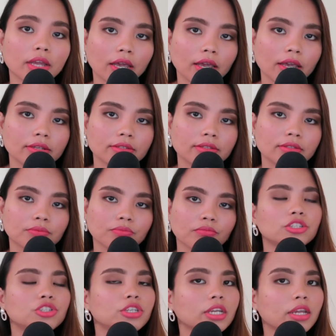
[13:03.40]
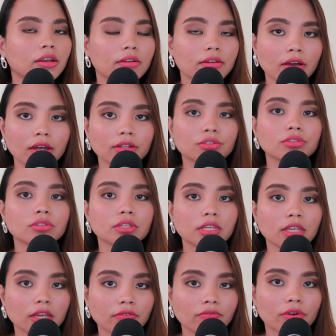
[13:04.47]
case, that she cannot
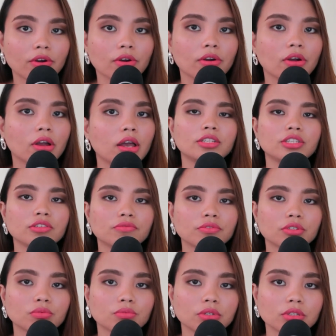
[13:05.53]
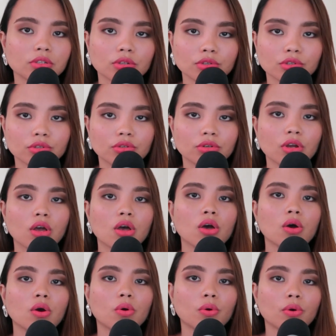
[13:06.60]
give her a different resolution
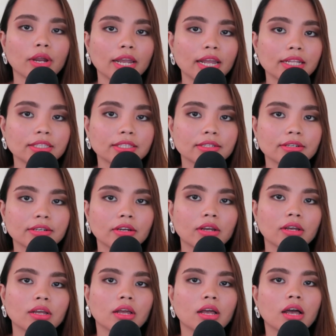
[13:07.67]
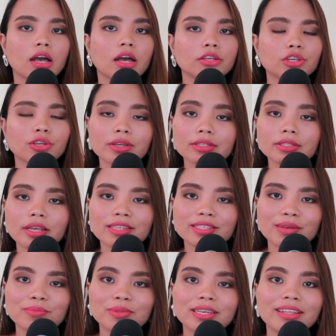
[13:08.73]
or answer. You can say
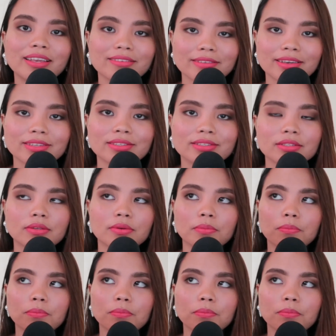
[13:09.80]
something like this.